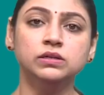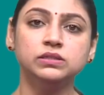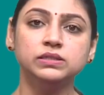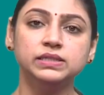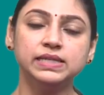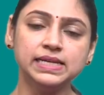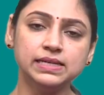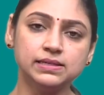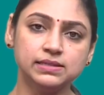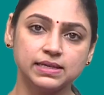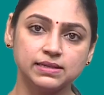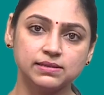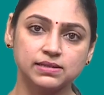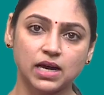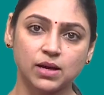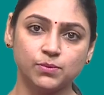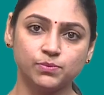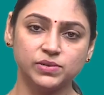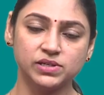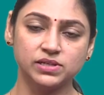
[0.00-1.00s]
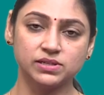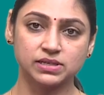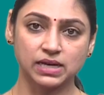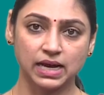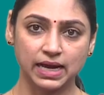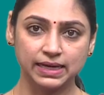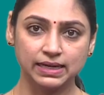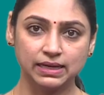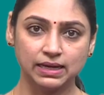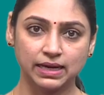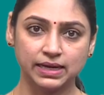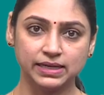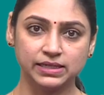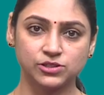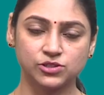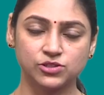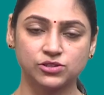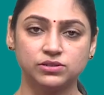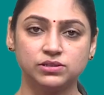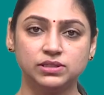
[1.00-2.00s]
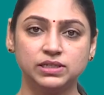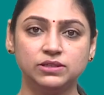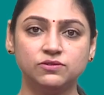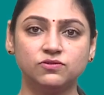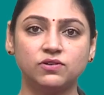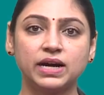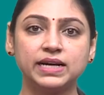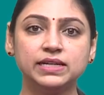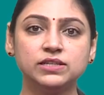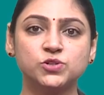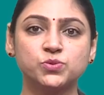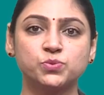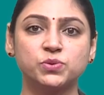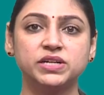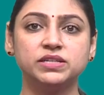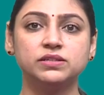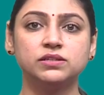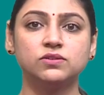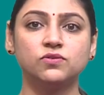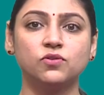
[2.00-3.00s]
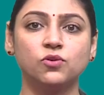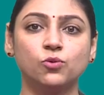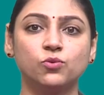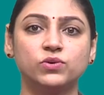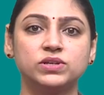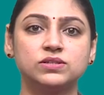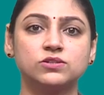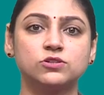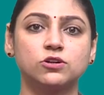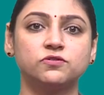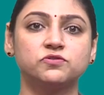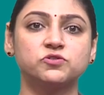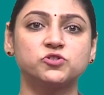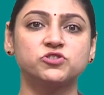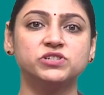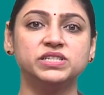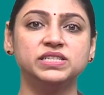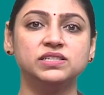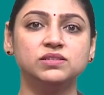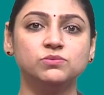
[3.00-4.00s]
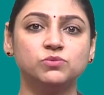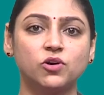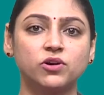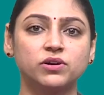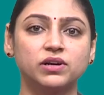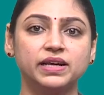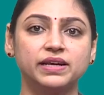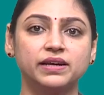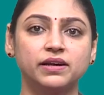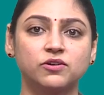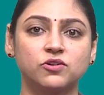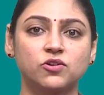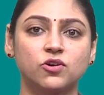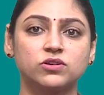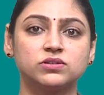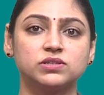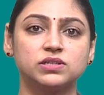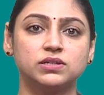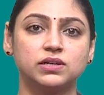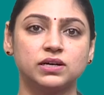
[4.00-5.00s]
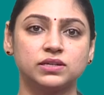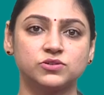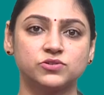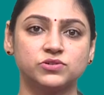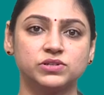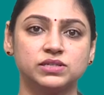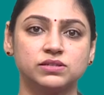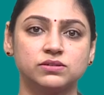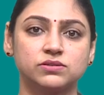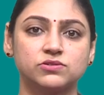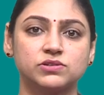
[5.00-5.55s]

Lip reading: These examples highlight the widespread influence of 3D modeling across industries,